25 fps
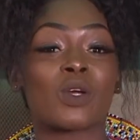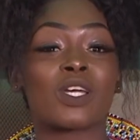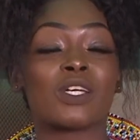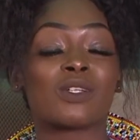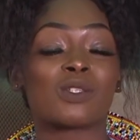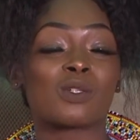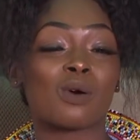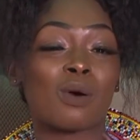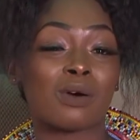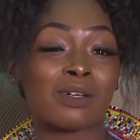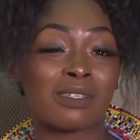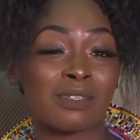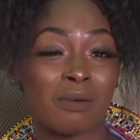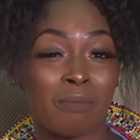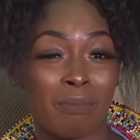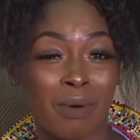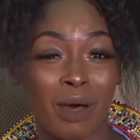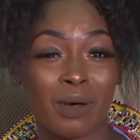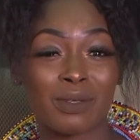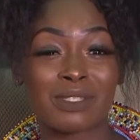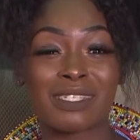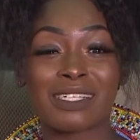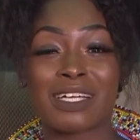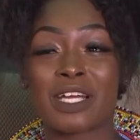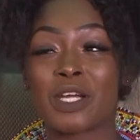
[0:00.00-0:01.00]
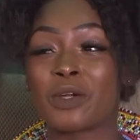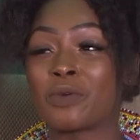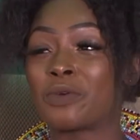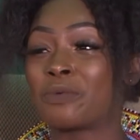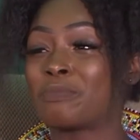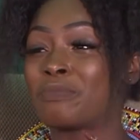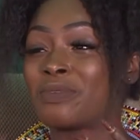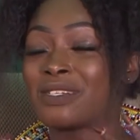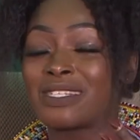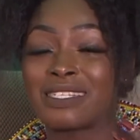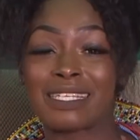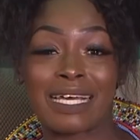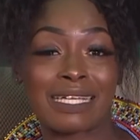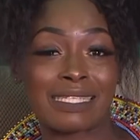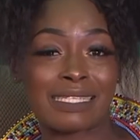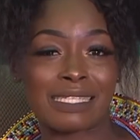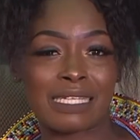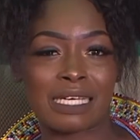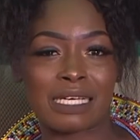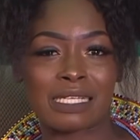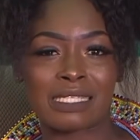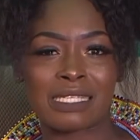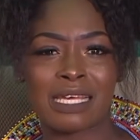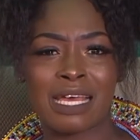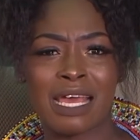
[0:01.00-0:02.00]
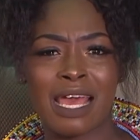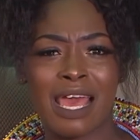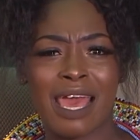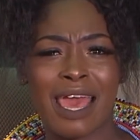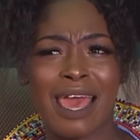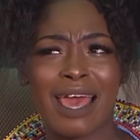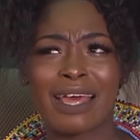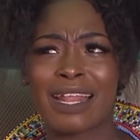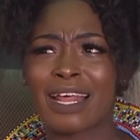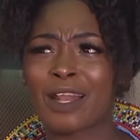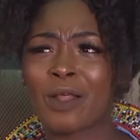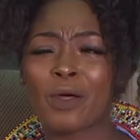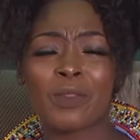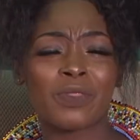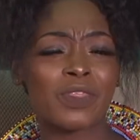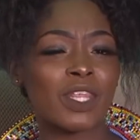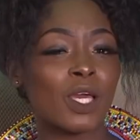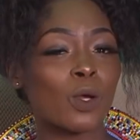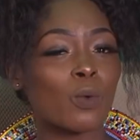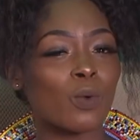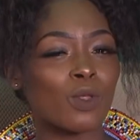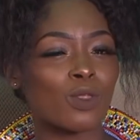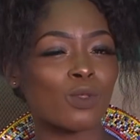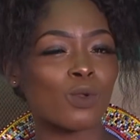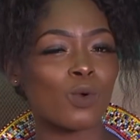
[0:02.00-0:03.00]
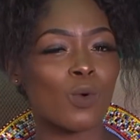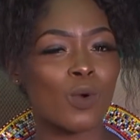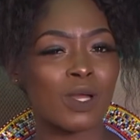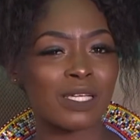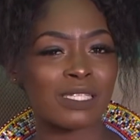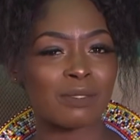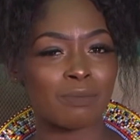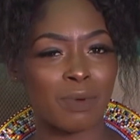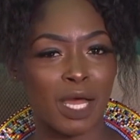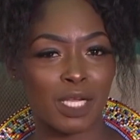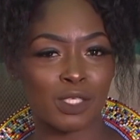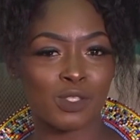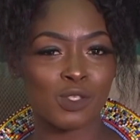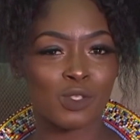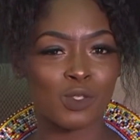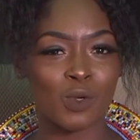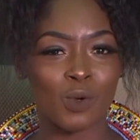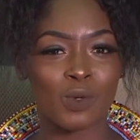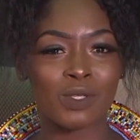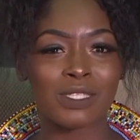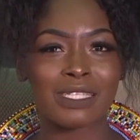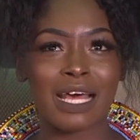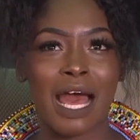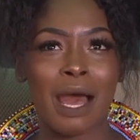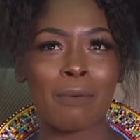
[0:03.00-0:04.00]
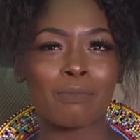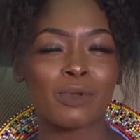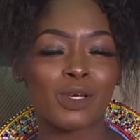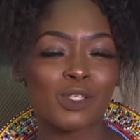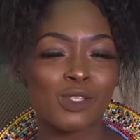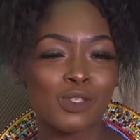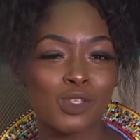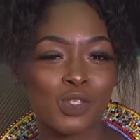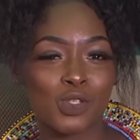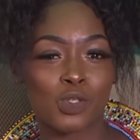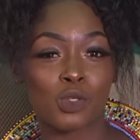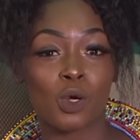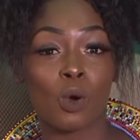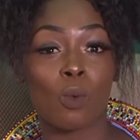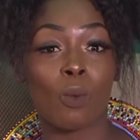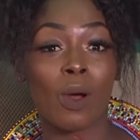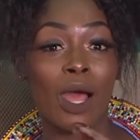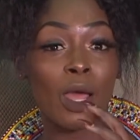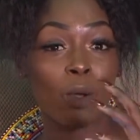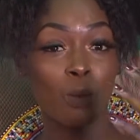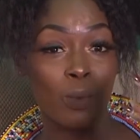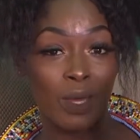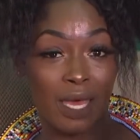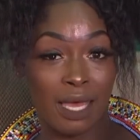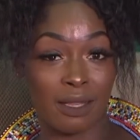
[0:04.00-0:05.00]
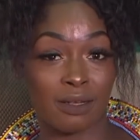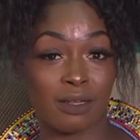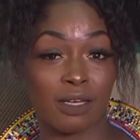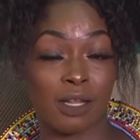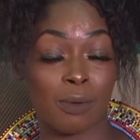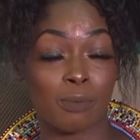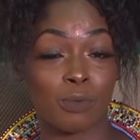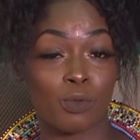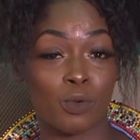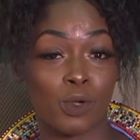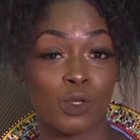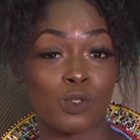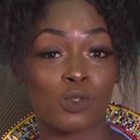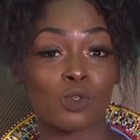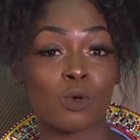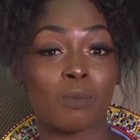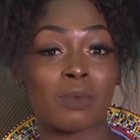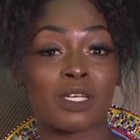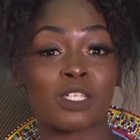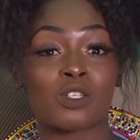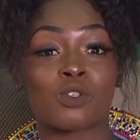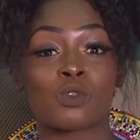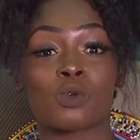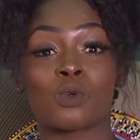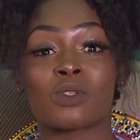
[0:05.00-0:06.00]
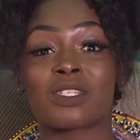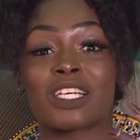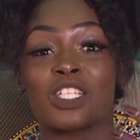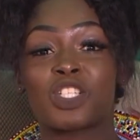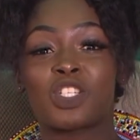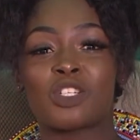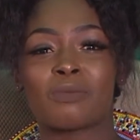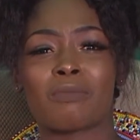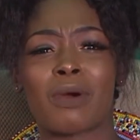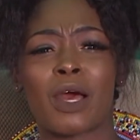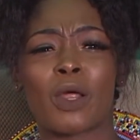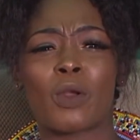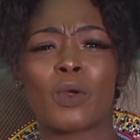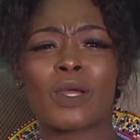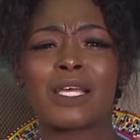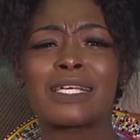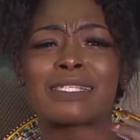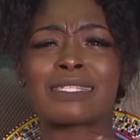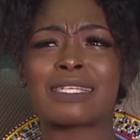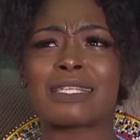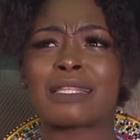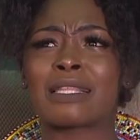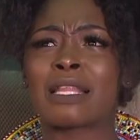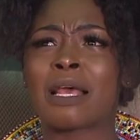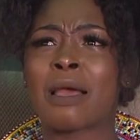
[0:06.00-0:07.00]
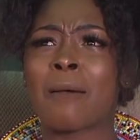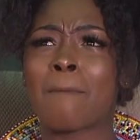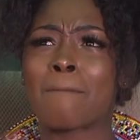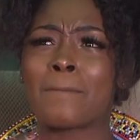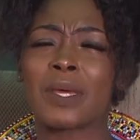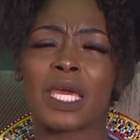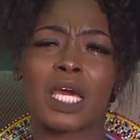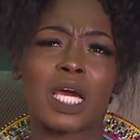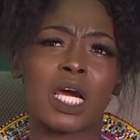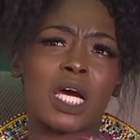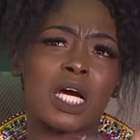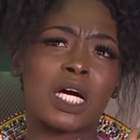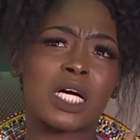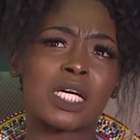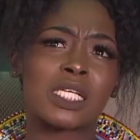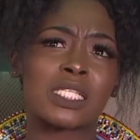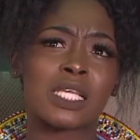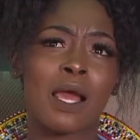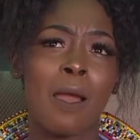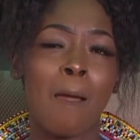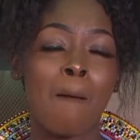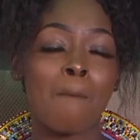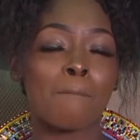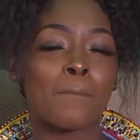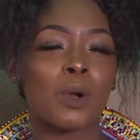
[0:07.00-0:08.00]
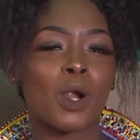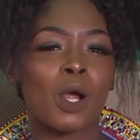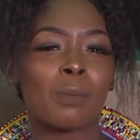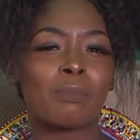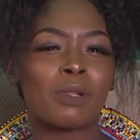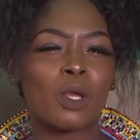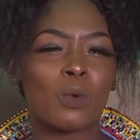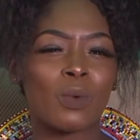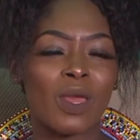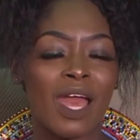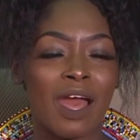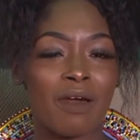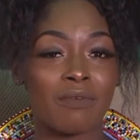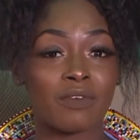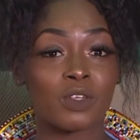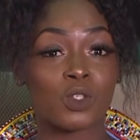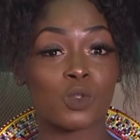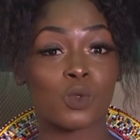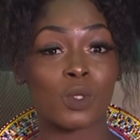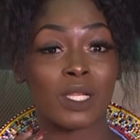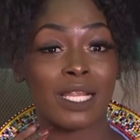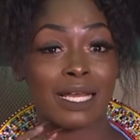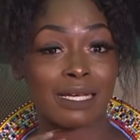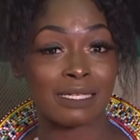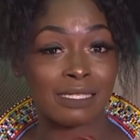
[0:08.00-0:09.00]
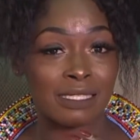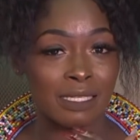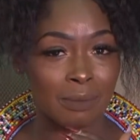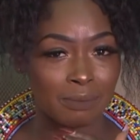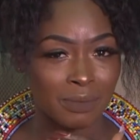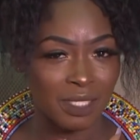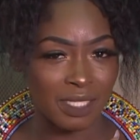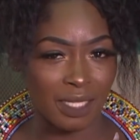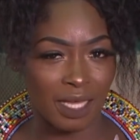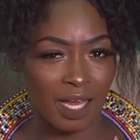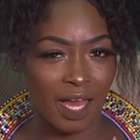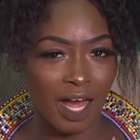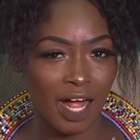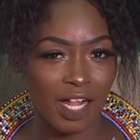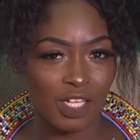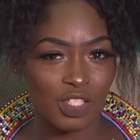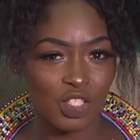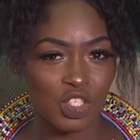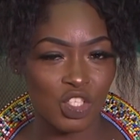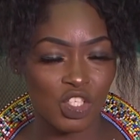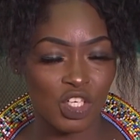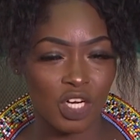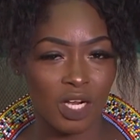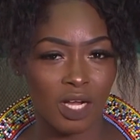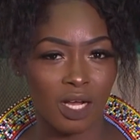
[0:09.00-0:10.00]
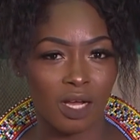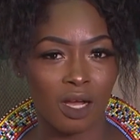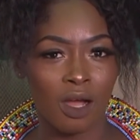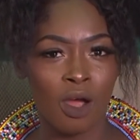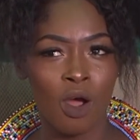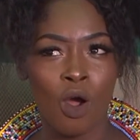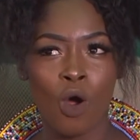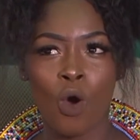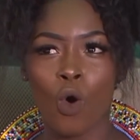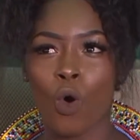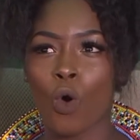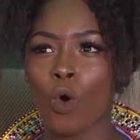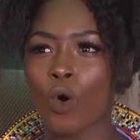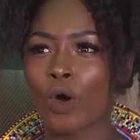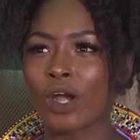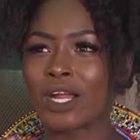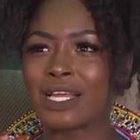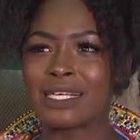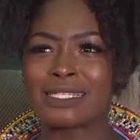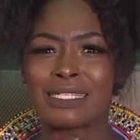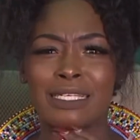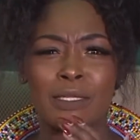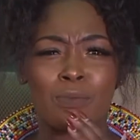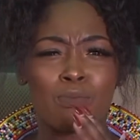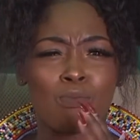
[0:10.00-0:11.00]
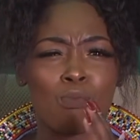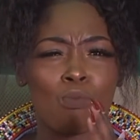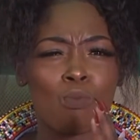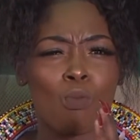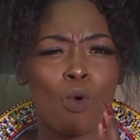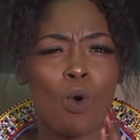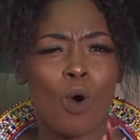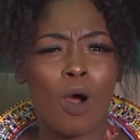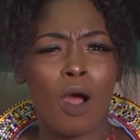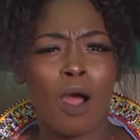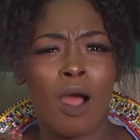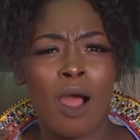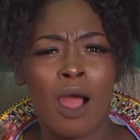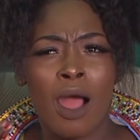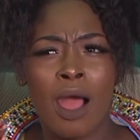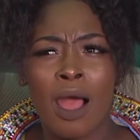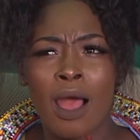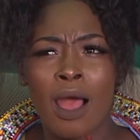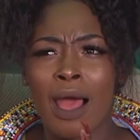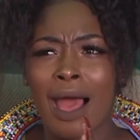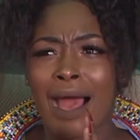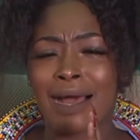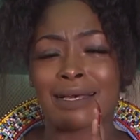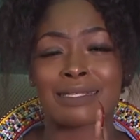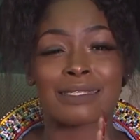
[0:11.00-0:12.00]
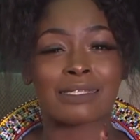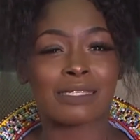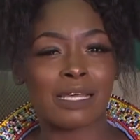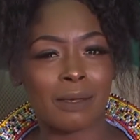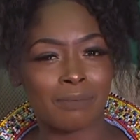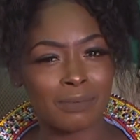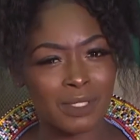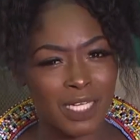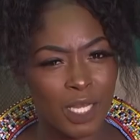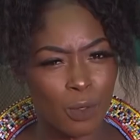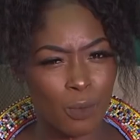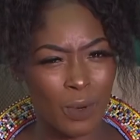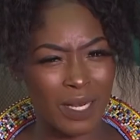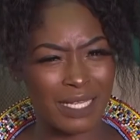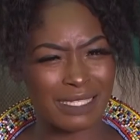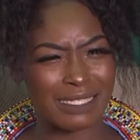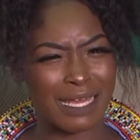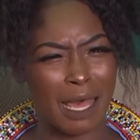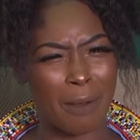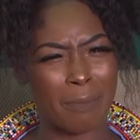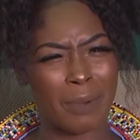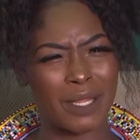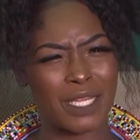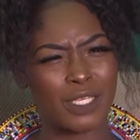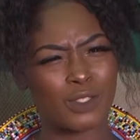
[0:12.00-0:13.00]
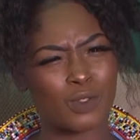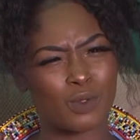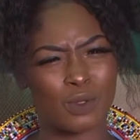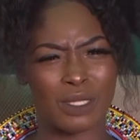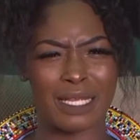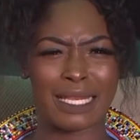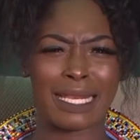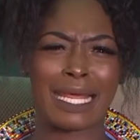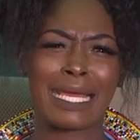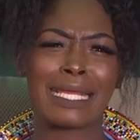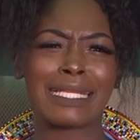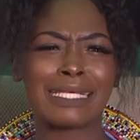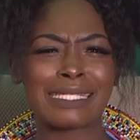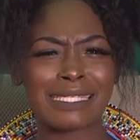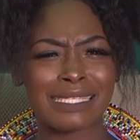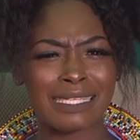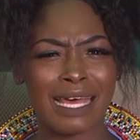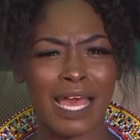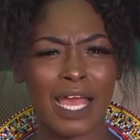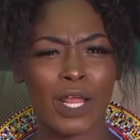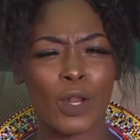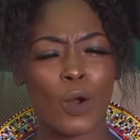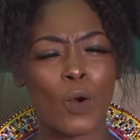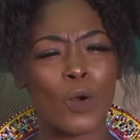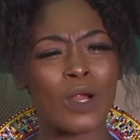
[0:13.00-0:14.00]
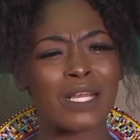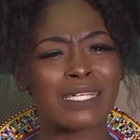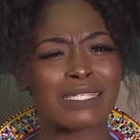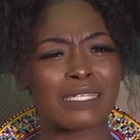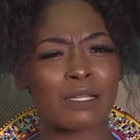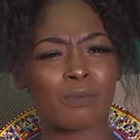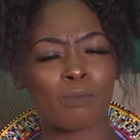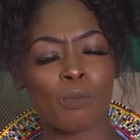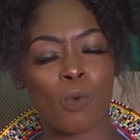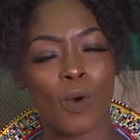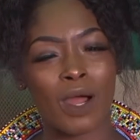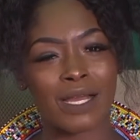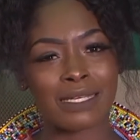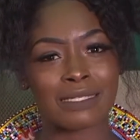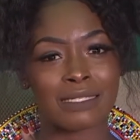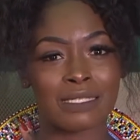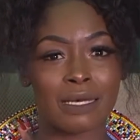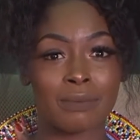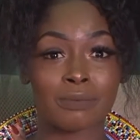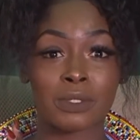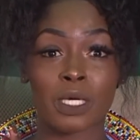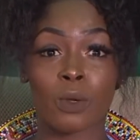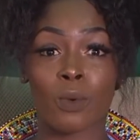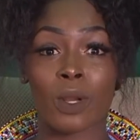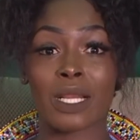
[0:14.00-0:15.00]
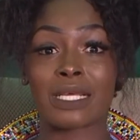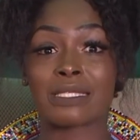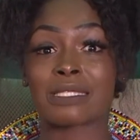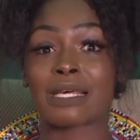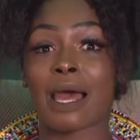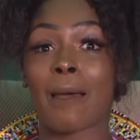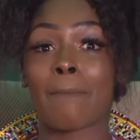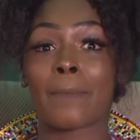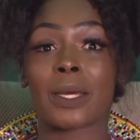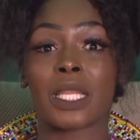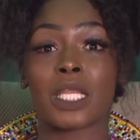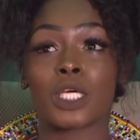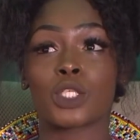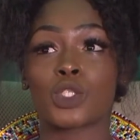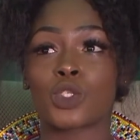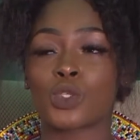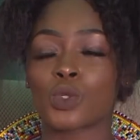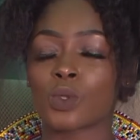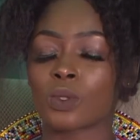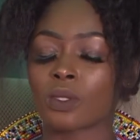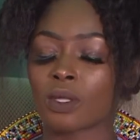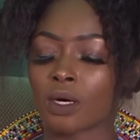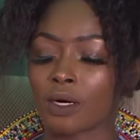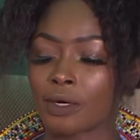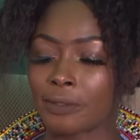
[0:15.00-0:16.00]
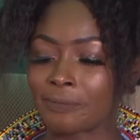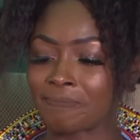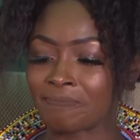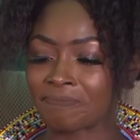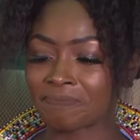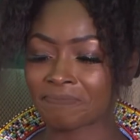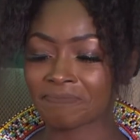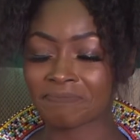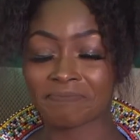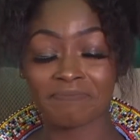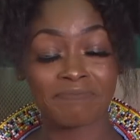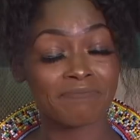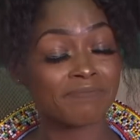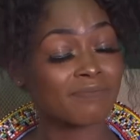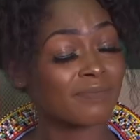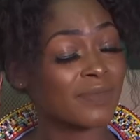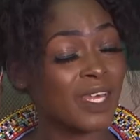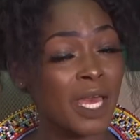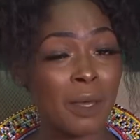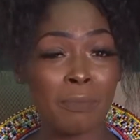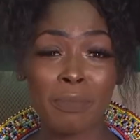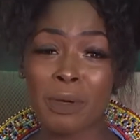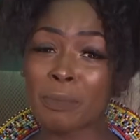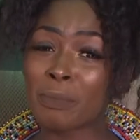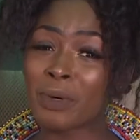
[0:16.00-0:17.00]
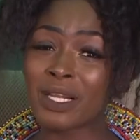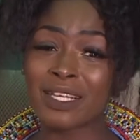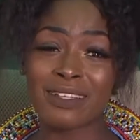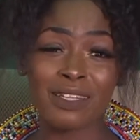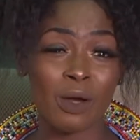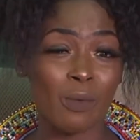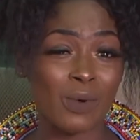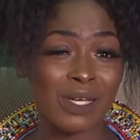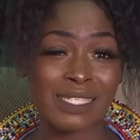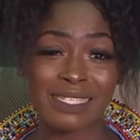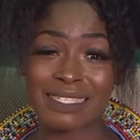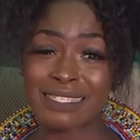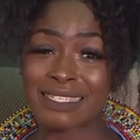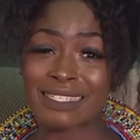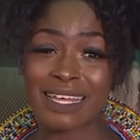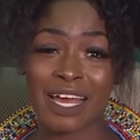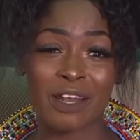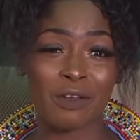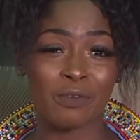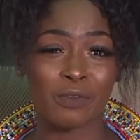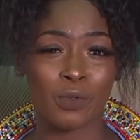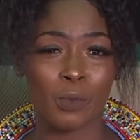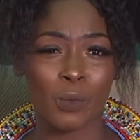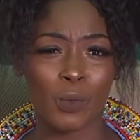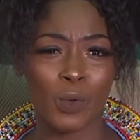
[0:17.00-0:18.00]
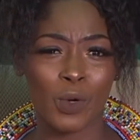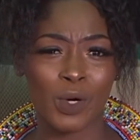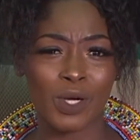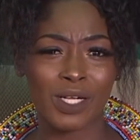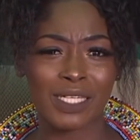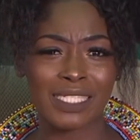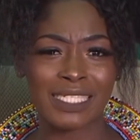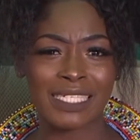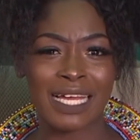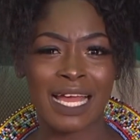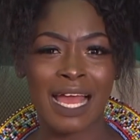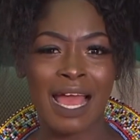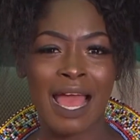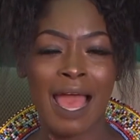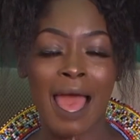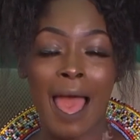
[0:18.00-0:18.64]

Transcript: He talks about it, he represents it, and I don't think we throw as much stones. I'm not so sure why we ended up throwing so much stones at Chimano. Is it because probably we haven't really accepted the culture, or is it more accepted when it's happening to the lady side, or is it more accepted when it's happening to the people in the western side of the world?